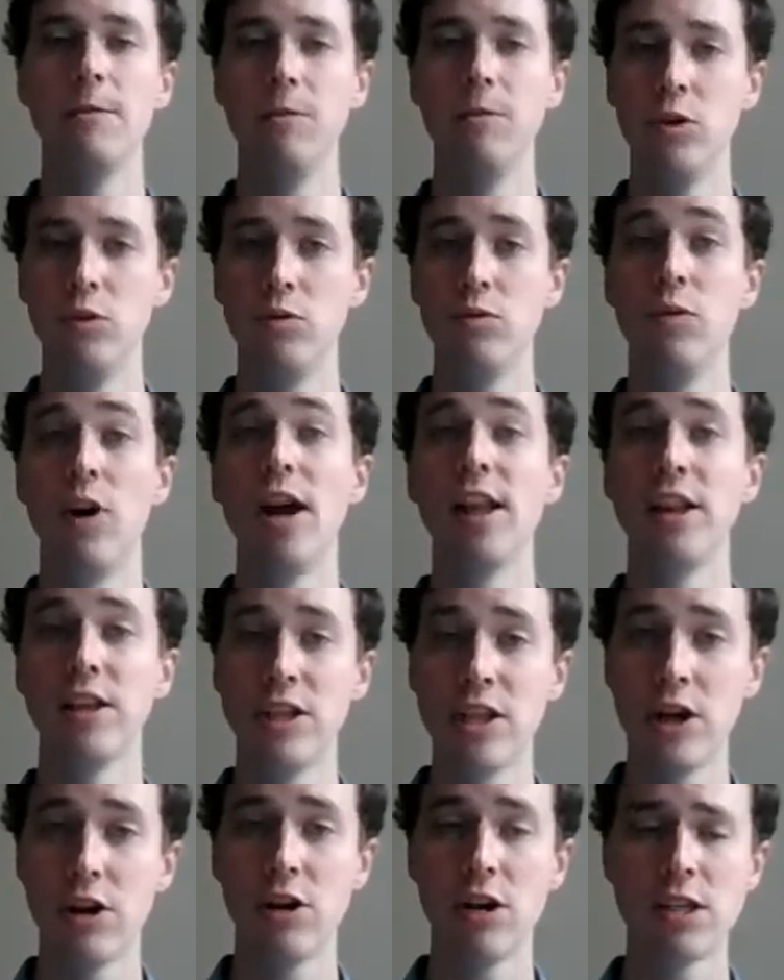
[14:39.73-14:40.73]
do violent
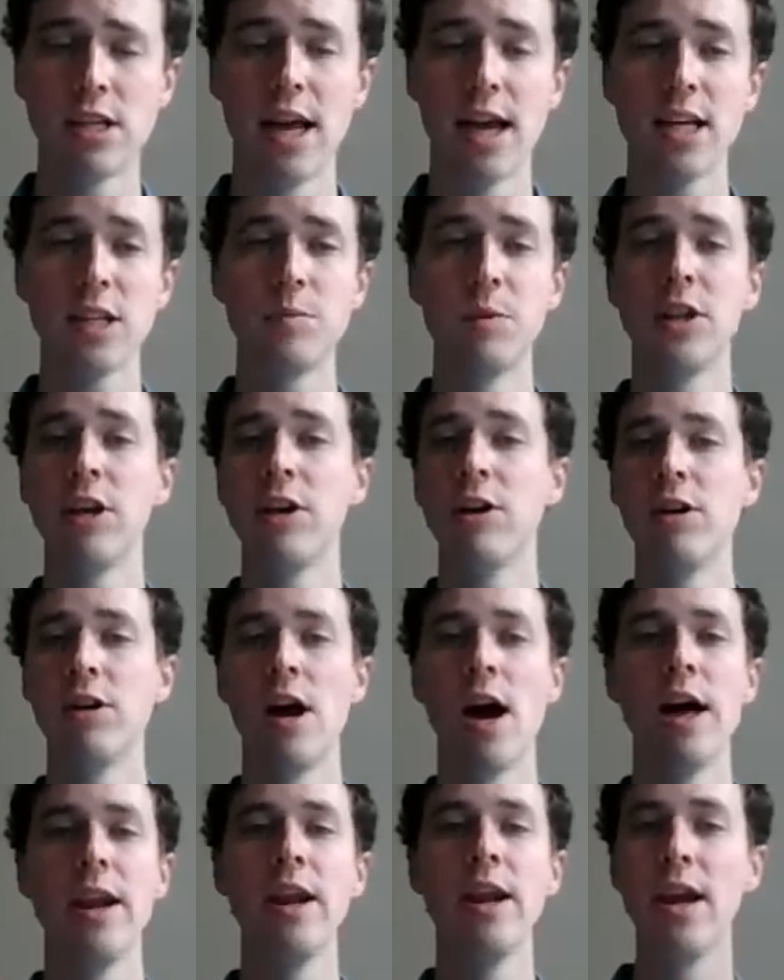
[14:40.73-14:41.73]
terrorist acts, but they are
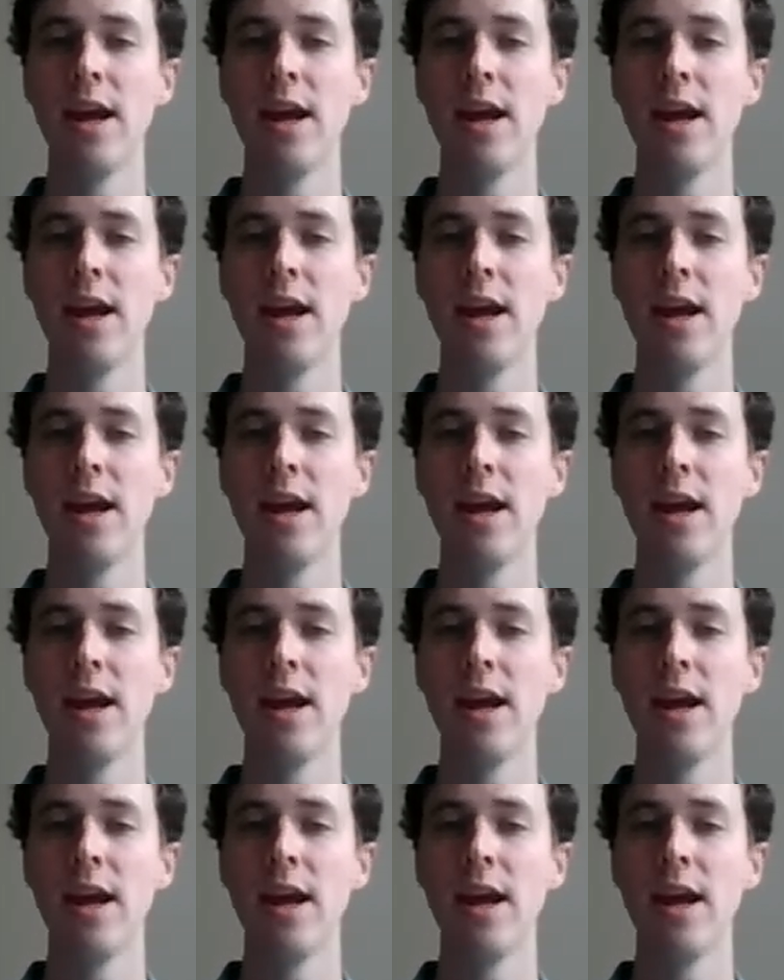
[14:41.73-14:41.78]
not